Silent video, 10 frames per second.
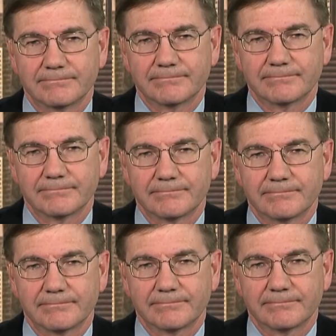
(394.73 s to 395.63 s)

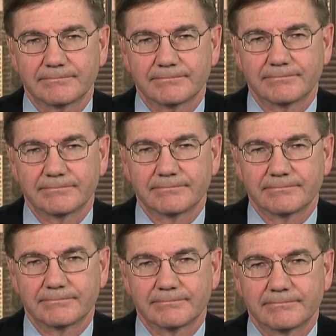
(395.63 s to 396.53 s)

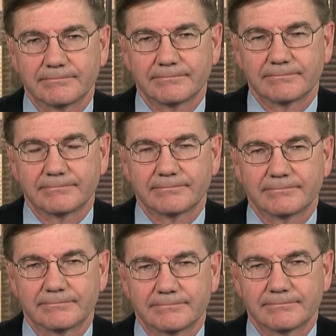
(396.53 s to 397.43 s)

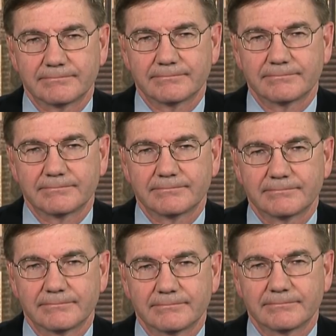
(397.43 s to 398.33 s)

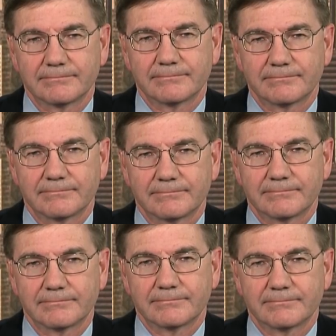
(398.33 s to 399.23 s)

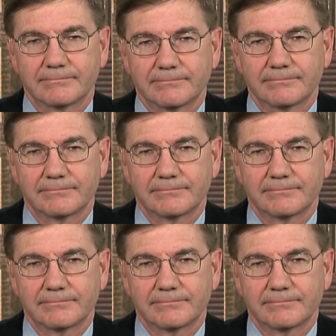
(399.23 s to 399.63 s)
No words are spoken by the person on screen.